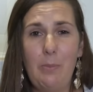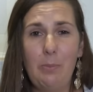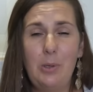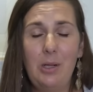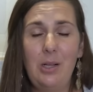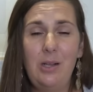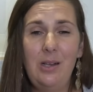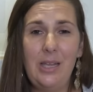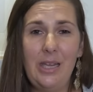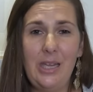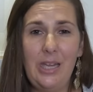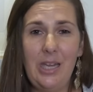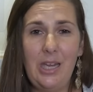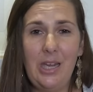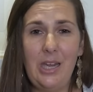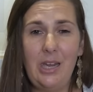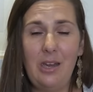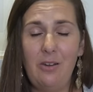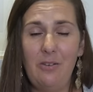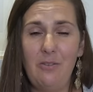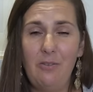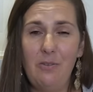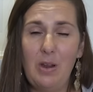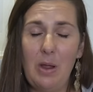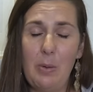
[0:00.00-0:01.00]
clingy
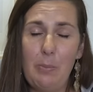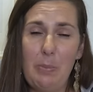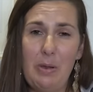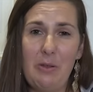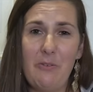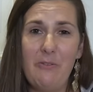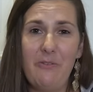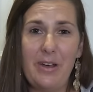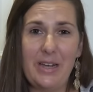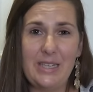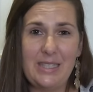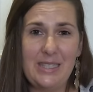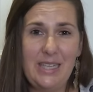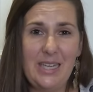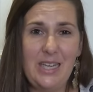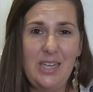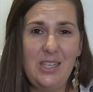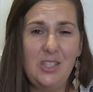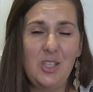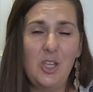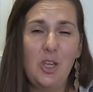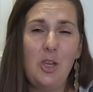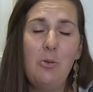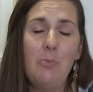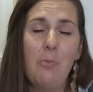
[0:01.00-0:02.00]
and a bit fussy,
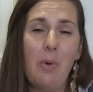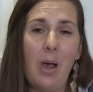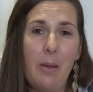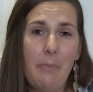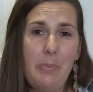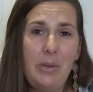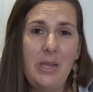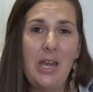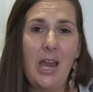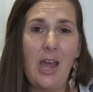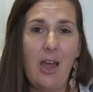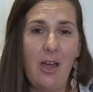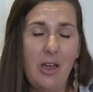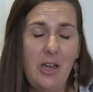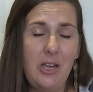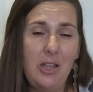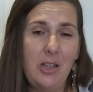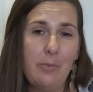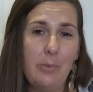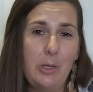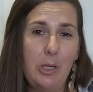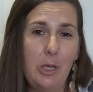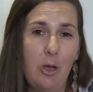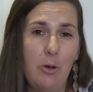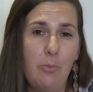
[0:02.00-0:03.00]
so you might be carrying
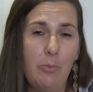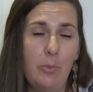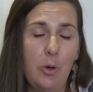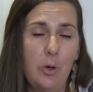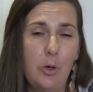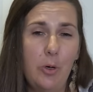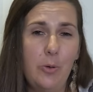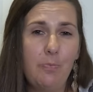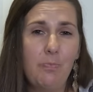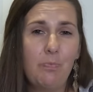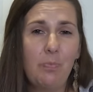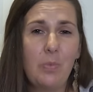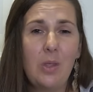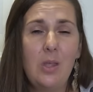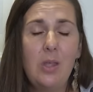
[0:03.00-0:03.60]
them a lot more.